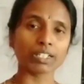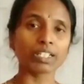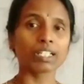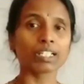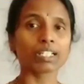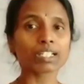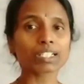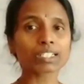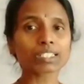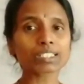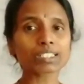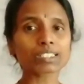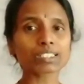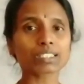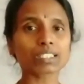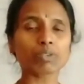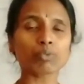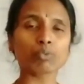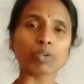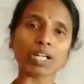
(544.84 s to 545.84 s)
let us see
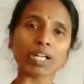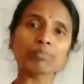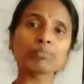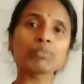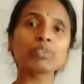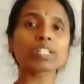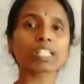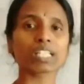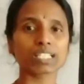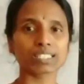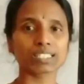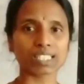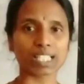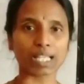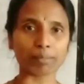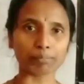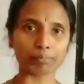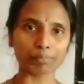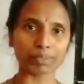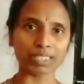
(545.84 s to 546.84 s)
one more
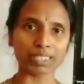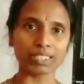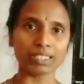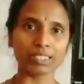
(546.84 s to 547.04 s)
example.